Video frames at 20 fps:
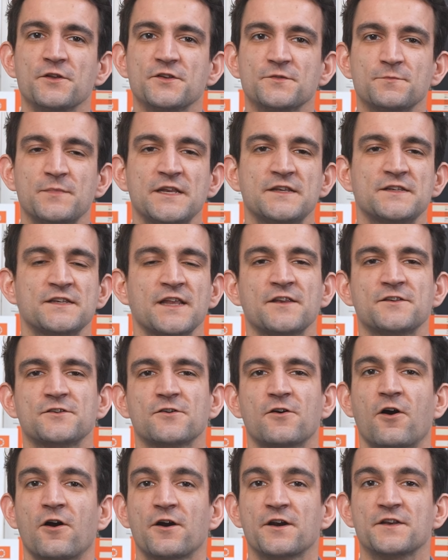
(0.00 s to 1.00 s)
speed sensor
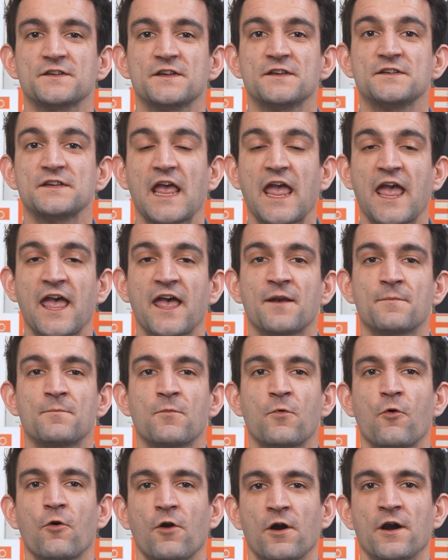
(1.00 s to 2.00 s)
harnesses, and
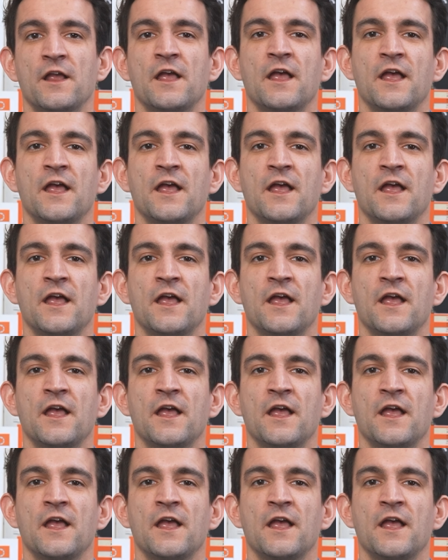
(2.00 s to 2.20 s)
more.